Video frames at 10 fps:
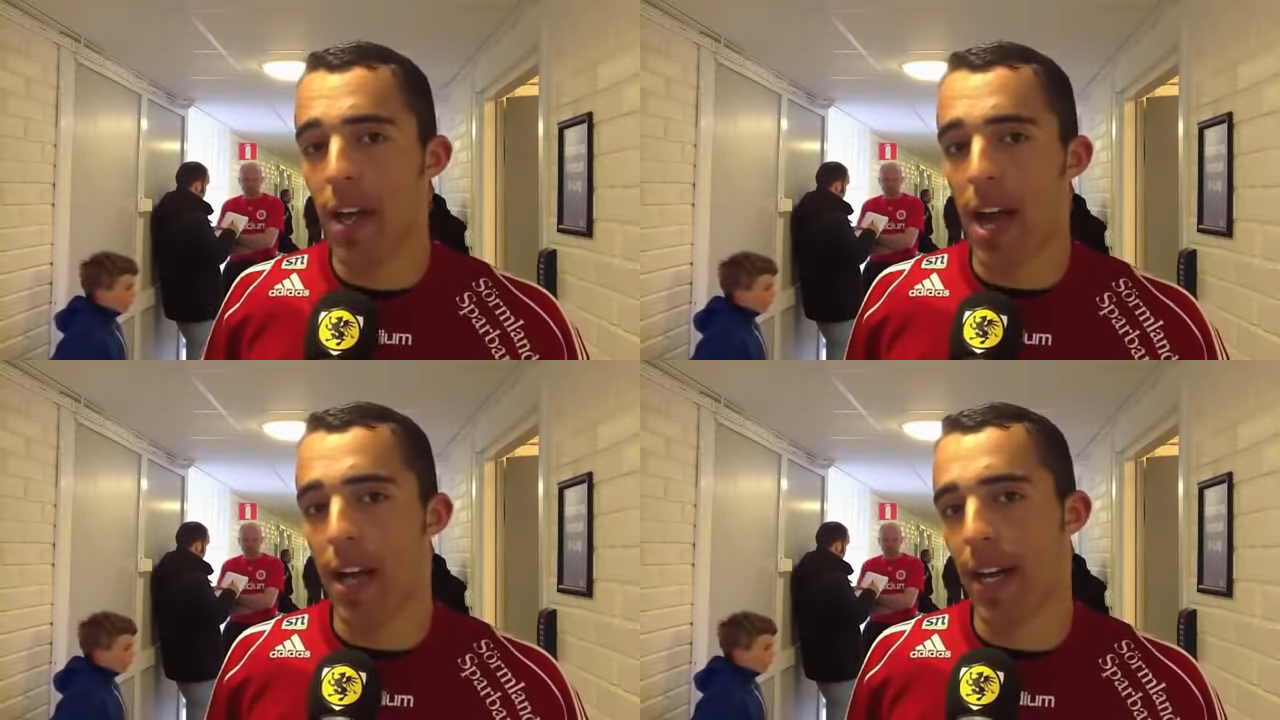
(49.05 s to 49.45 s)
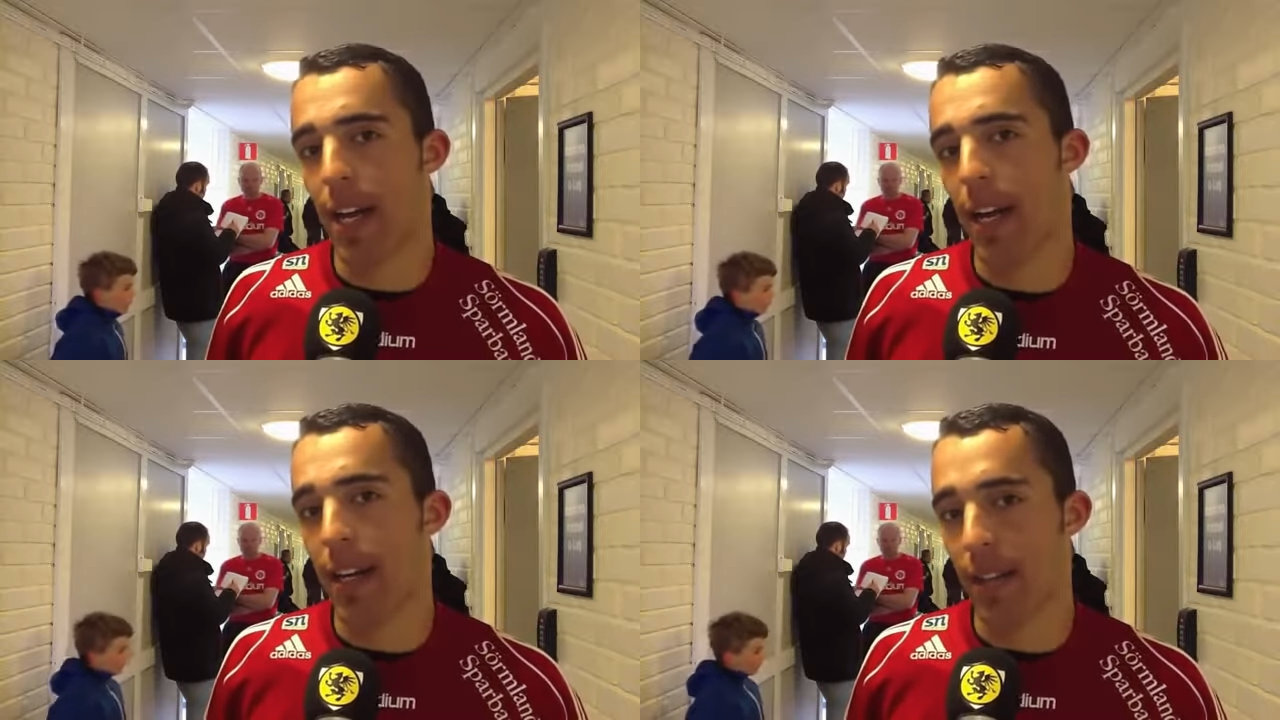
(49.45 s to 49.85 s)
And
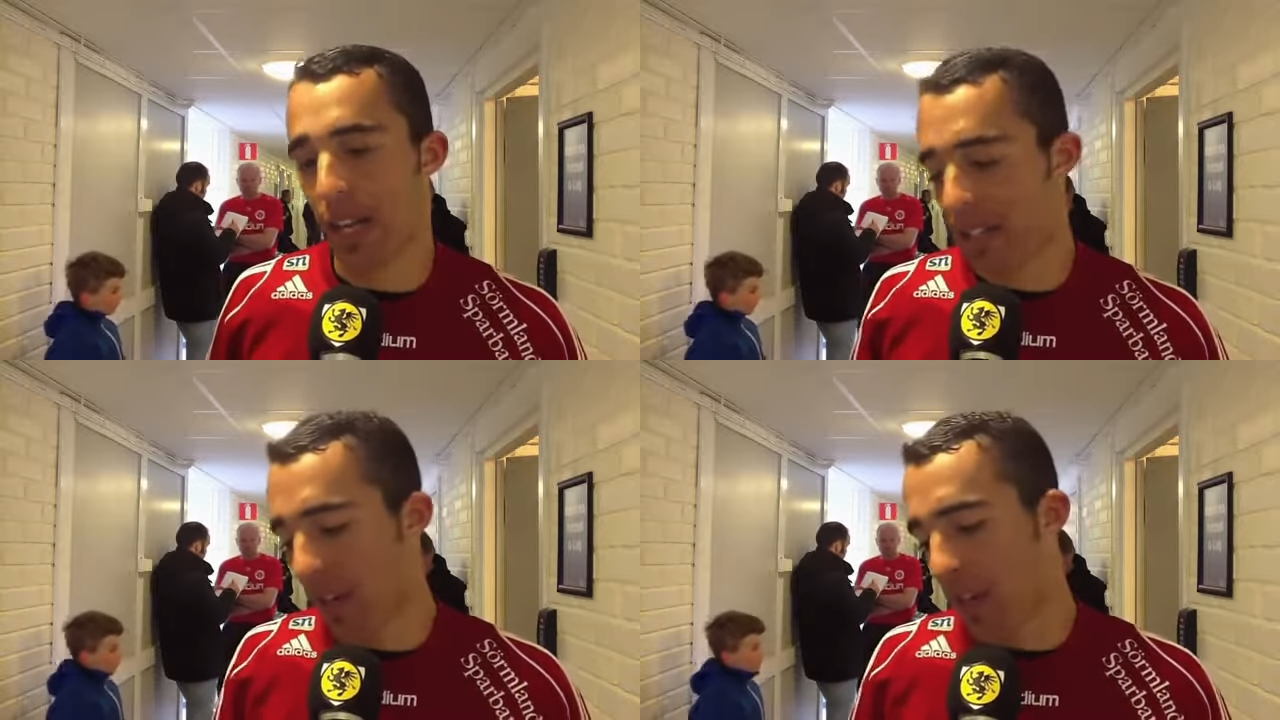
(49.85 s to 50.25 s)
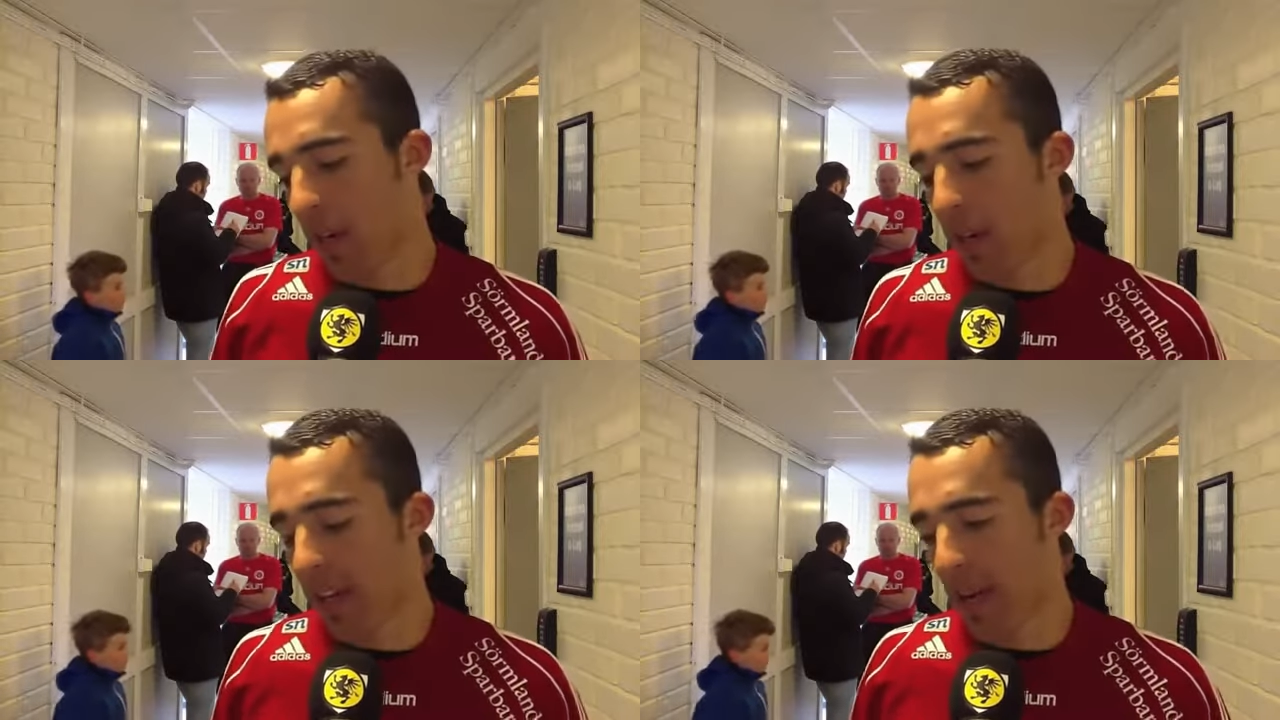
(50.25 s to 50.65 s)
I saw the
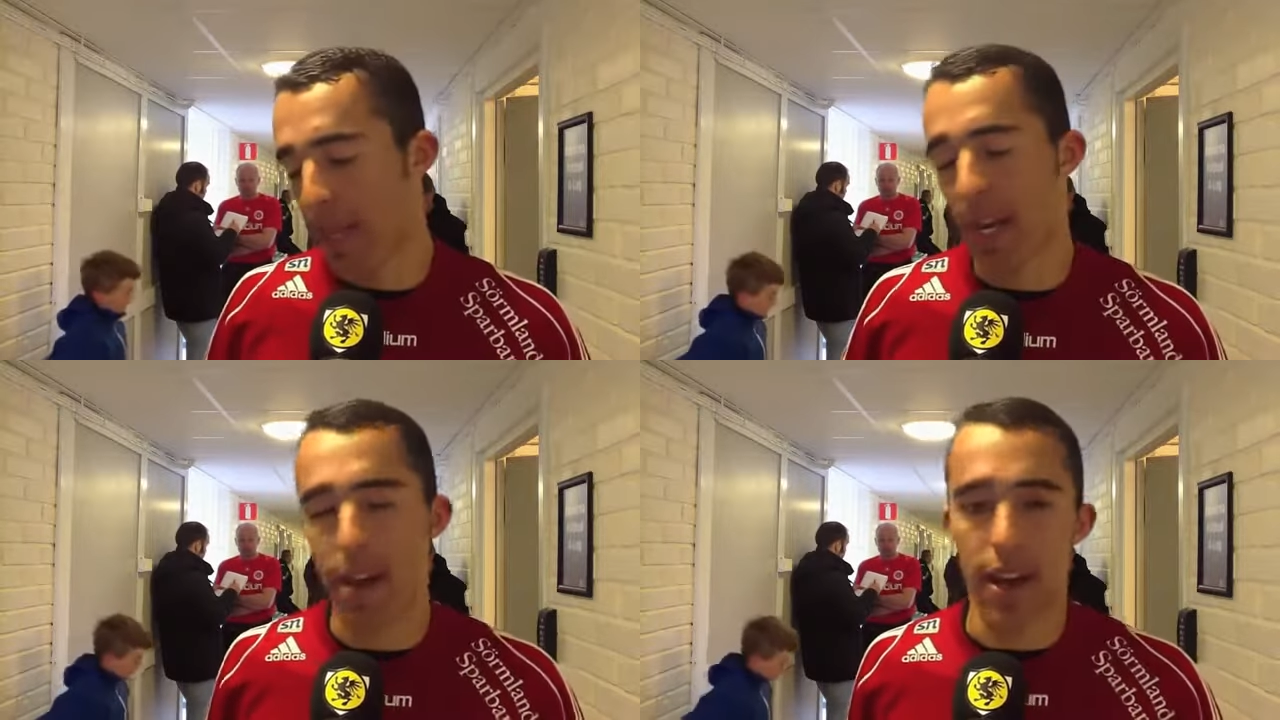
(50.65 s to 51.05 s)
goalie coming out,